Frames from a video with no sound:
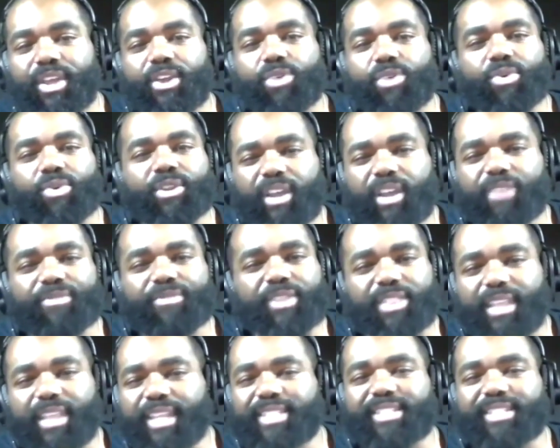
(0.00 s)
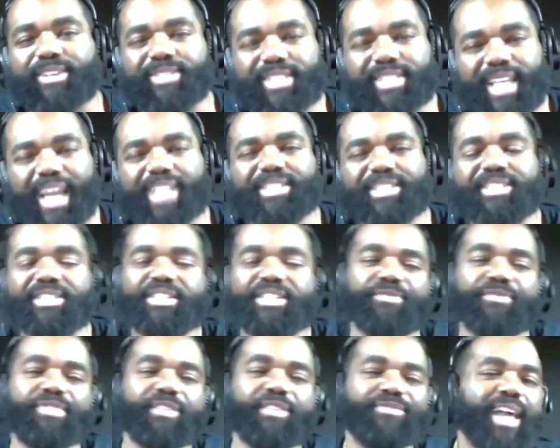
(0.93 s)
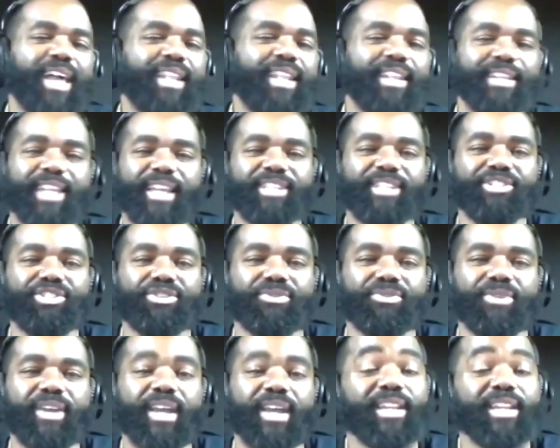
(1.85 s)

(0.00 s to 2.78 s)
Quit looking for things outside yourself to validate you.